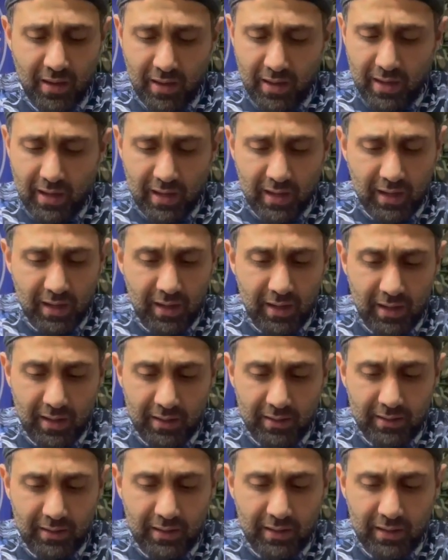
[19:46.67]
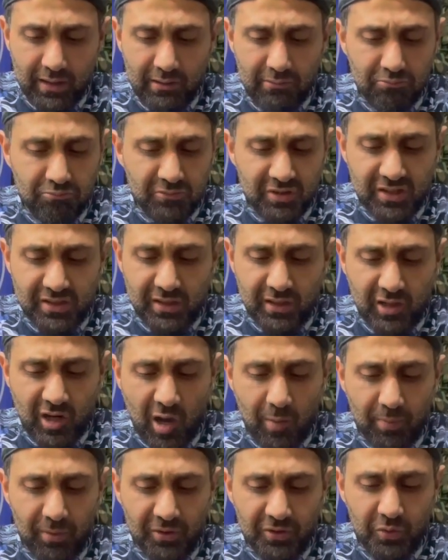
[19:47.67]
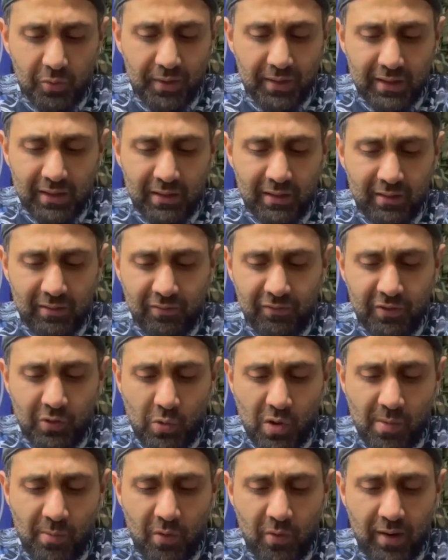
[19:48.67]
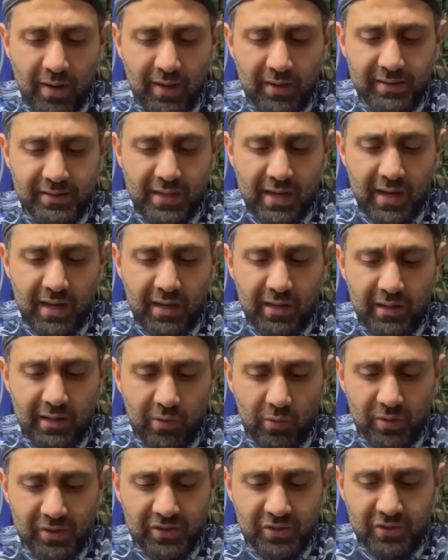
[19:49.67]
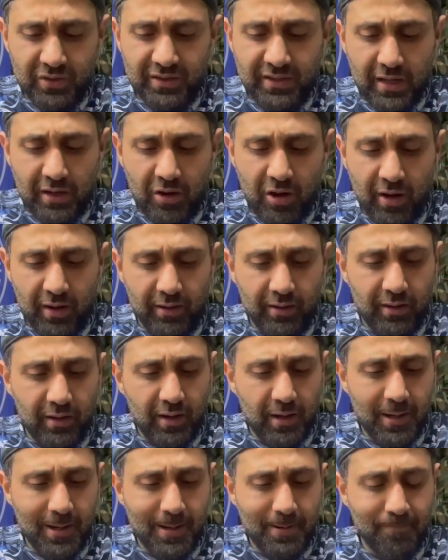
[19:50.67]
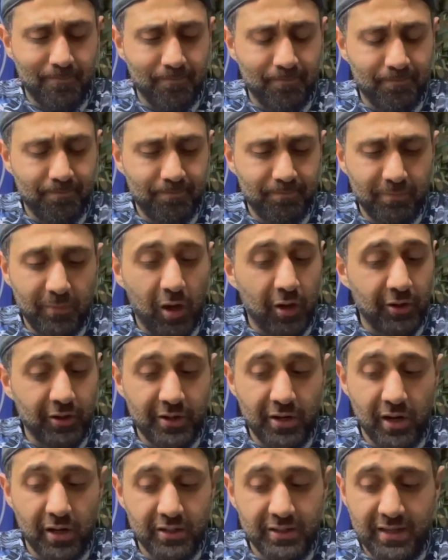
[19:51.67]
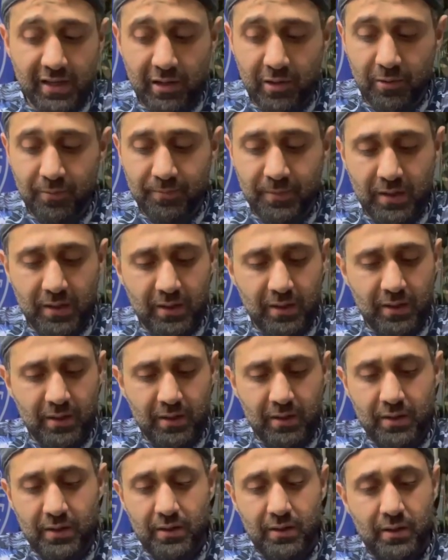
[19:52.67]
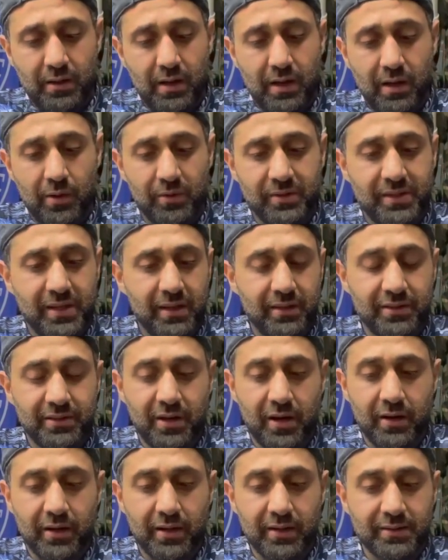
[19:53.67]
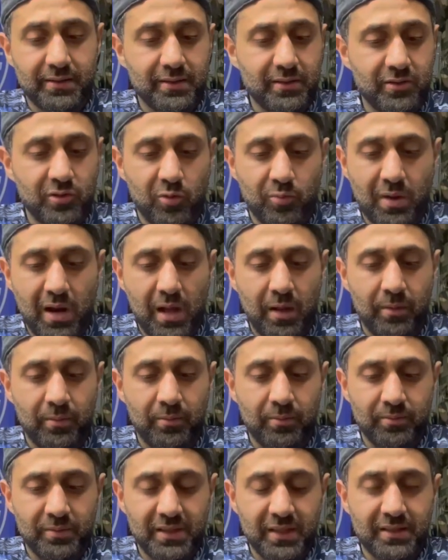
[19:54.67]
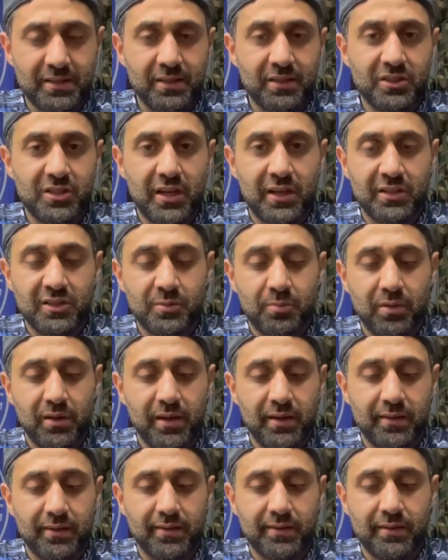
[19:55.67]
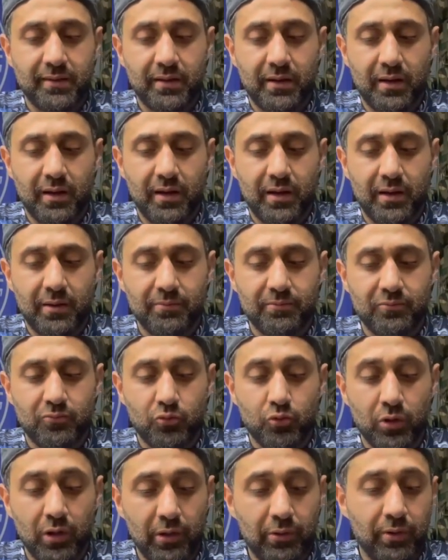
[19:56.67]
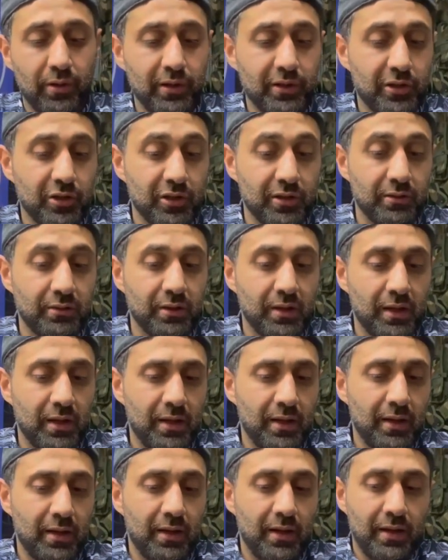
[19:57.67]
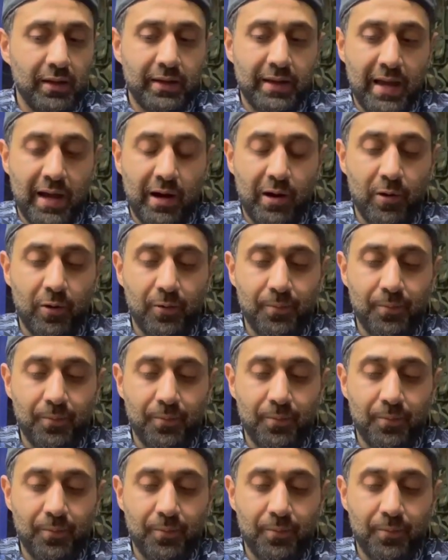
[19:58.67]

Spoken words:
and just a couple tweaking, a few MOAs, and it was dead on. 100 yards out, I was hitting targets, no problem. 6-inch, 8-inch plates. Really, really good. Now,